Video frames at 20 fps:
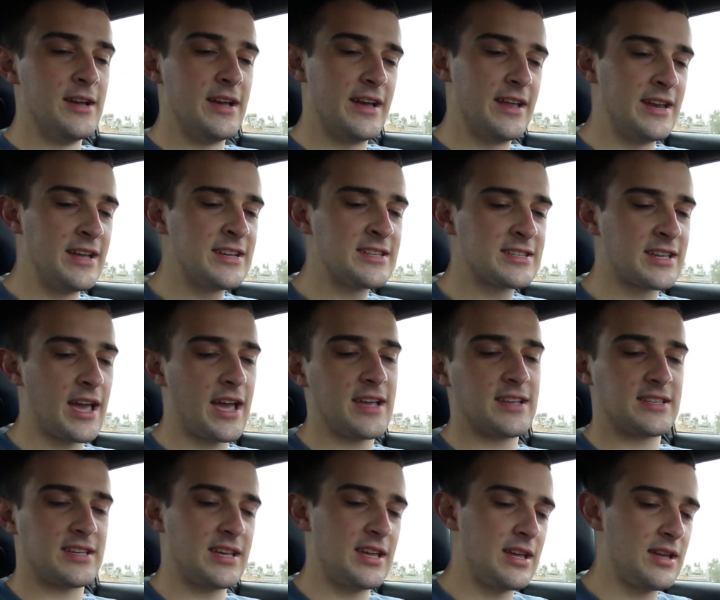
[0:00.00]
In his
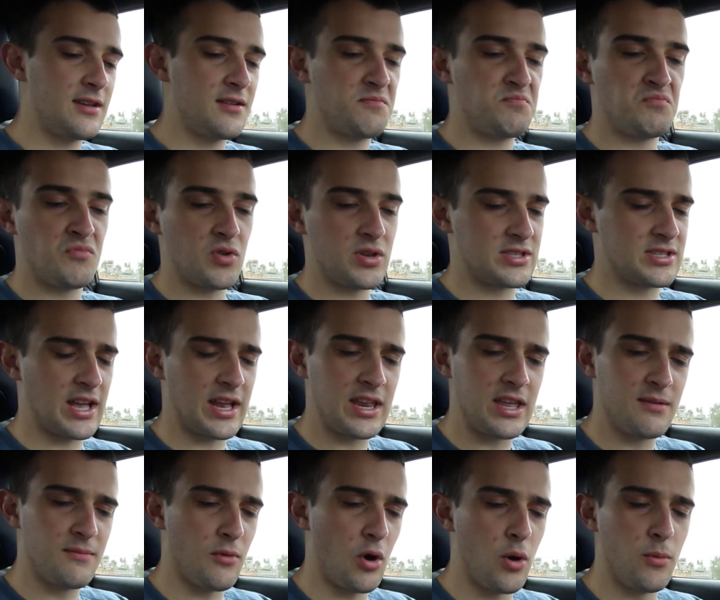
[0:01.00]
case, he said
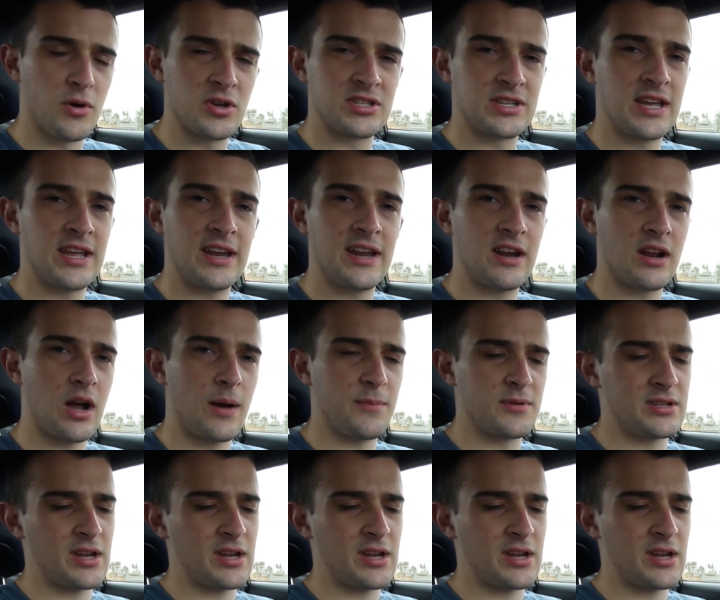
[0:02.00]
he almost hit it a couple